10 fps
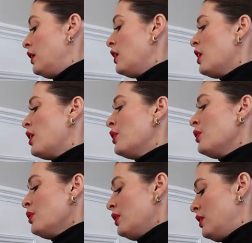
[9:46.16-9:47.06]

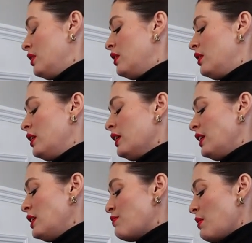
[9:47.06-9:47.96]
Lou,
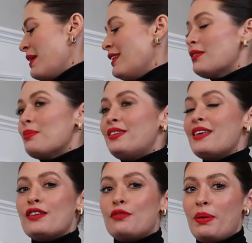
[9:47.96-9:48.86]
can you bring me in some
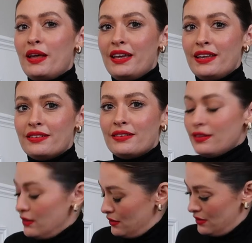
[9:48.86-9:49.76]
scissors, please?